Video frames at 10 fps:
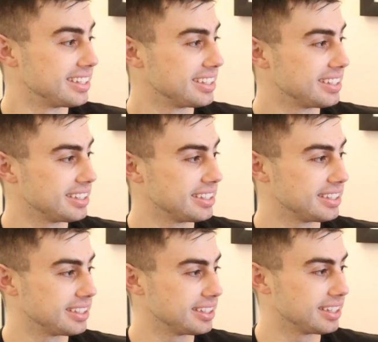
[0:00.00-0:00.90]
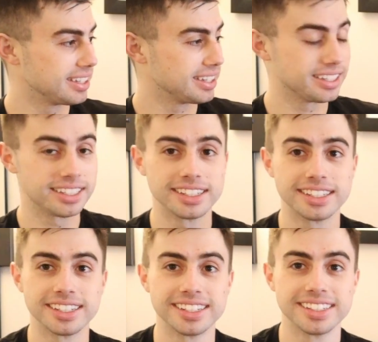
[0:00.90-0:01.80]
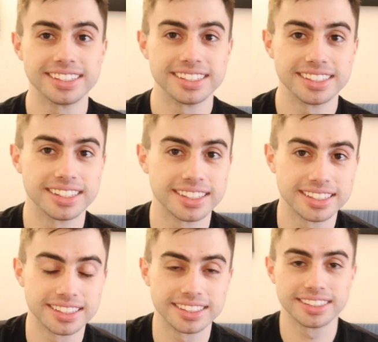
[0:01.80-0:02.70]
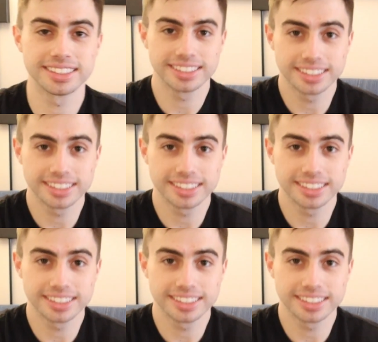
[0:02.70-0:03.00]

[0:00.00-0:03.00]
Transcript: [no speech]